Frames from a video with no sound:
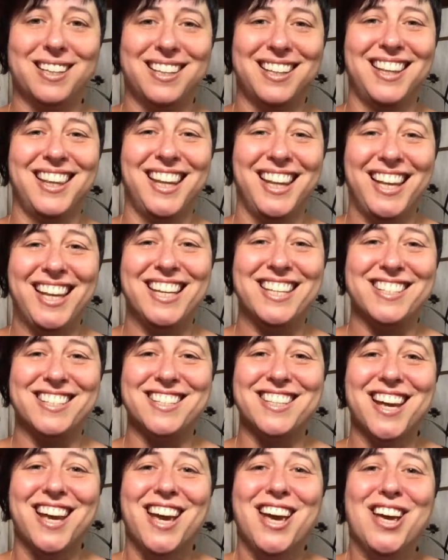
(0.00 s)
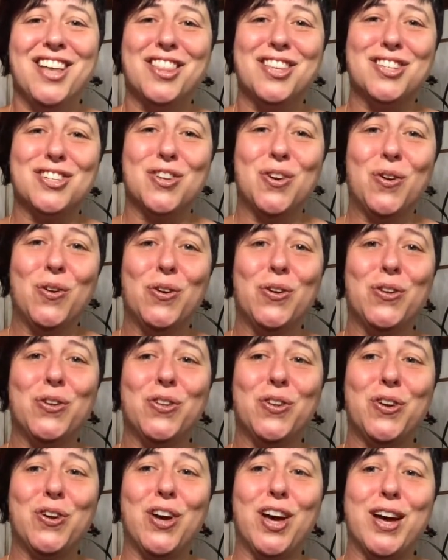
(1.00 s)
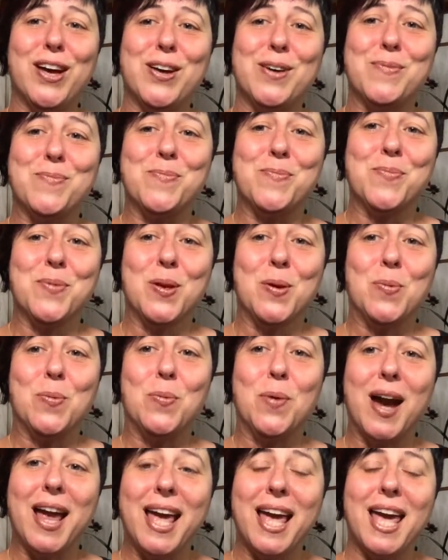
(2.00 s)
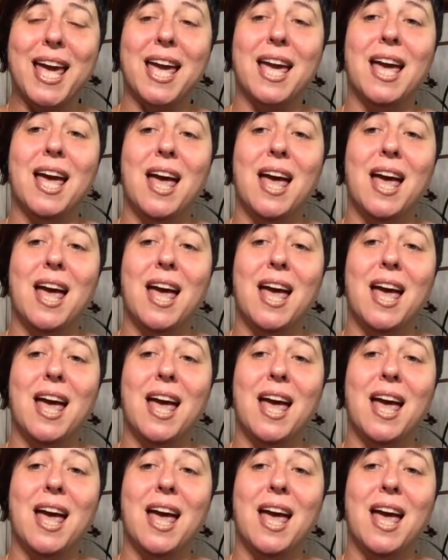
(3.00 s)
is this whole way